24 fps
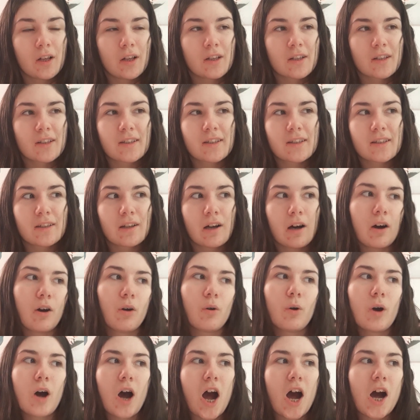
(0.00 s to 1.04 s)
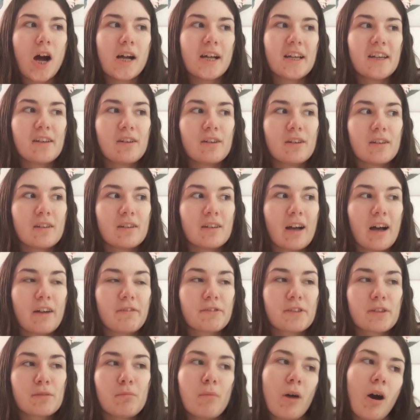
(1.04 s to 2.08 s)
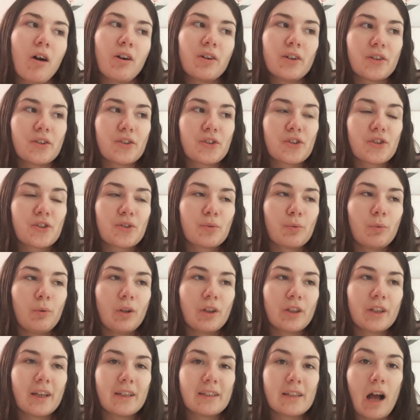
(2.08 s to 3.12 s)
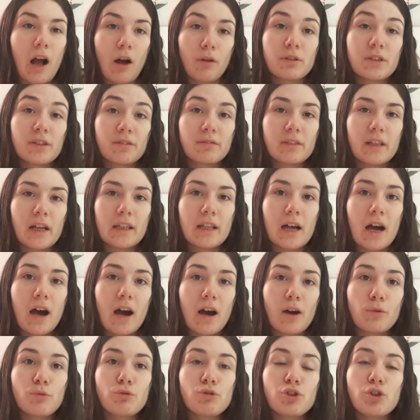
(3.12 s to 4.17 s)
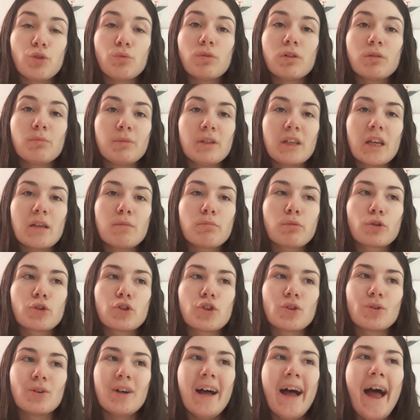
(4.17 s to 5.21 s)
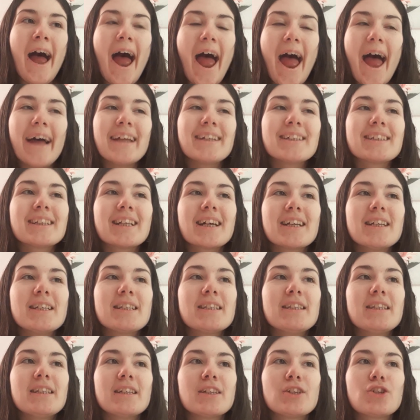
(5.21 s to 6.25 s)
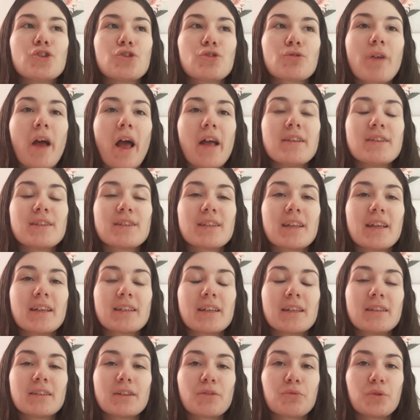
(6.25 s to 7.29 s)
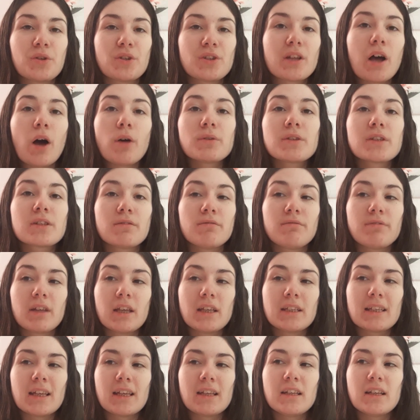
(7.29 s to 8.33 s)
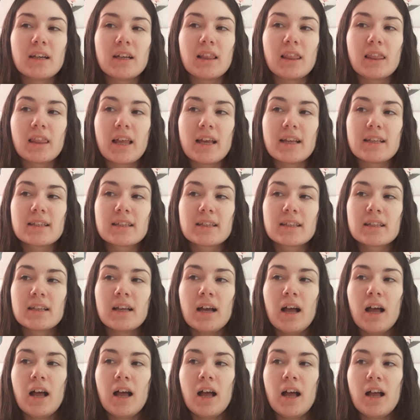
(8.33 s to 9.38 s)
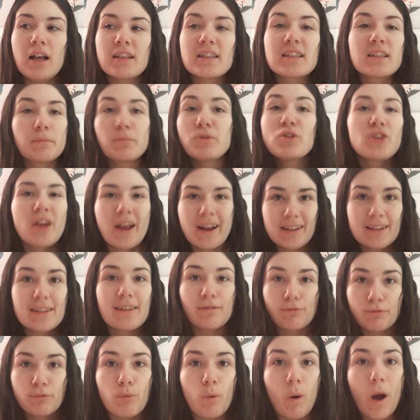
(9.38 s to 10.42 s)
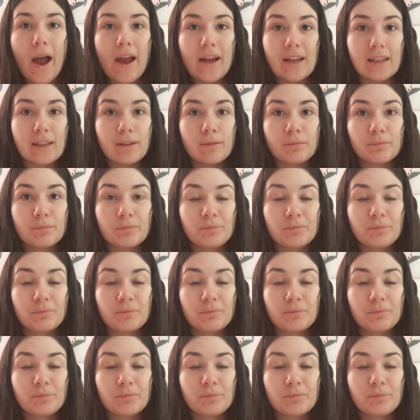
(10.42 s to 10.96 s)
So uh, after Mars will get out of that house, you will be able to analyze this transit and the results of it in a less subjective way